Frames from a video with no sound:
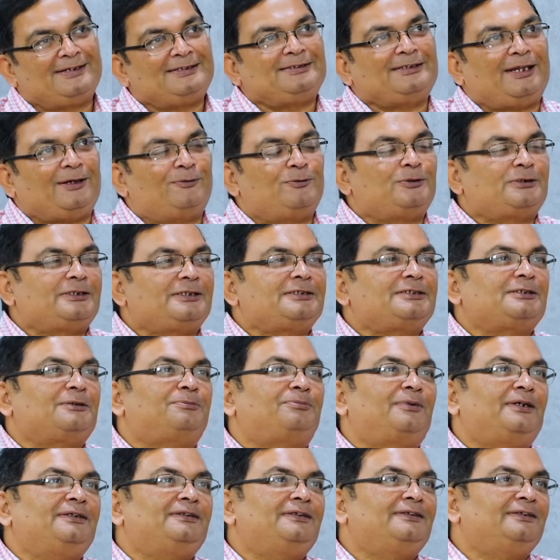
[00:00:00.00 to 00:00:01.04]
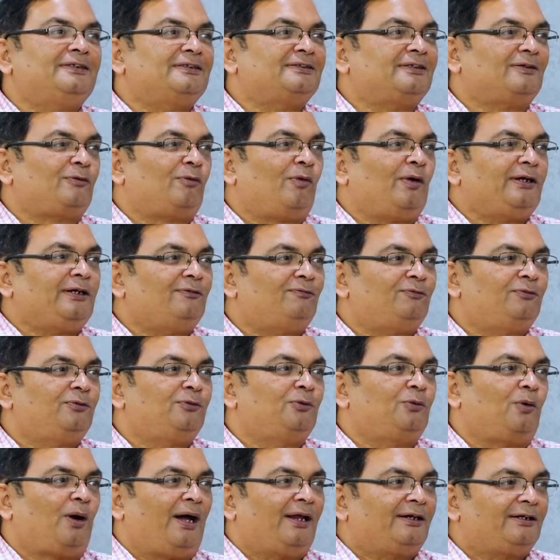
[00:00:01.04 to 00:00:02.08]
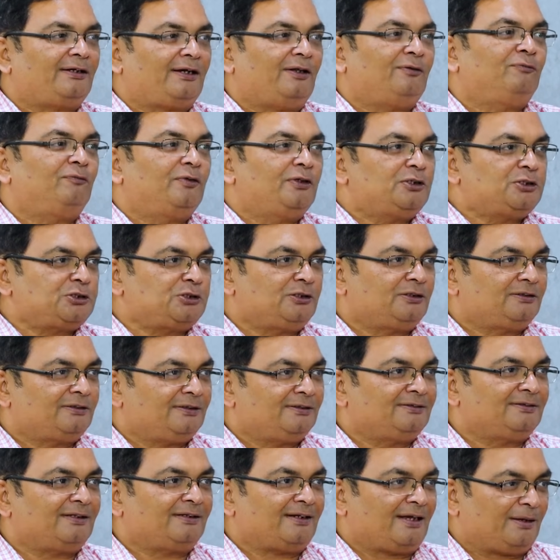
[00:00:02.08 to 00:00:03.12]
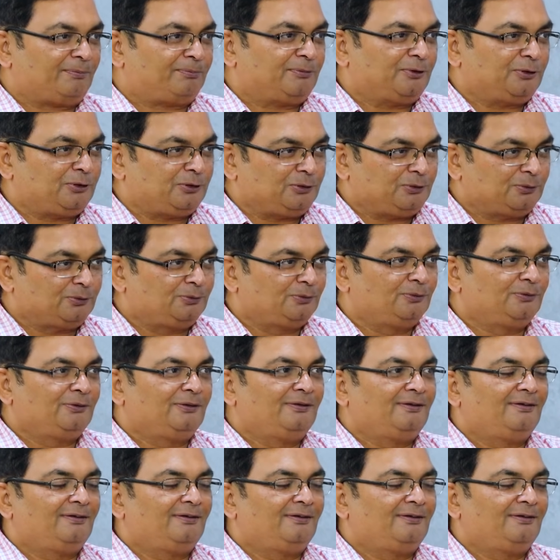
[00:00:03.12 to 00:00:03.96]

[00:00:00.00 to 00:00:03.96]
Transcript: reason I would say surprising is quite a few unconventional things that happened to you.